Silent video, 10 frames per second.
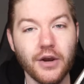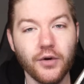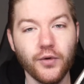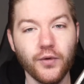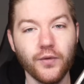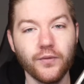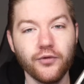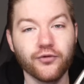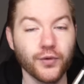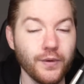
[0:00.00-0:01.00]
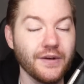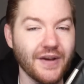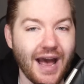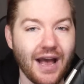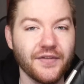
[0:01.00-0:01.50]
who drew the
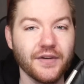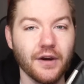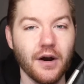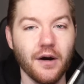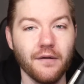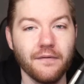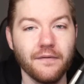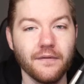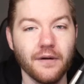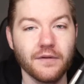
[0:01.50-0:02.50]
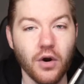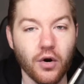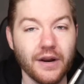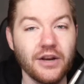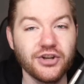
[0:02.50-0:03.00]
task of of
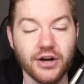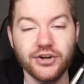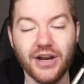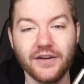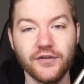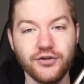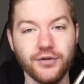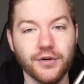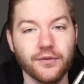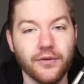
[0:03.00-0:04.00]
guarding Jaren Jackson Jr.